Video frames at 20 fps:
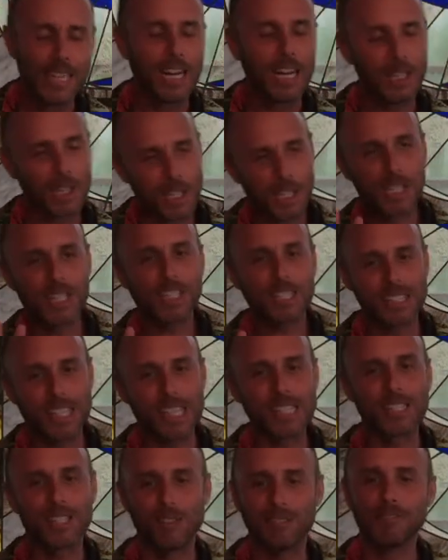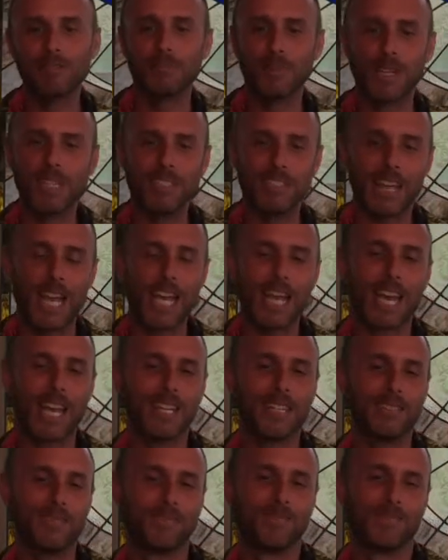a little excessive, but I get
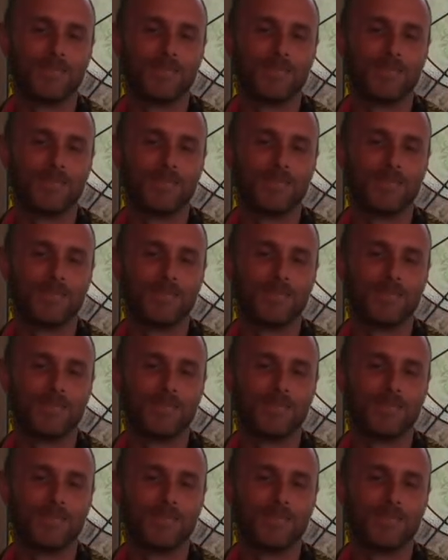it.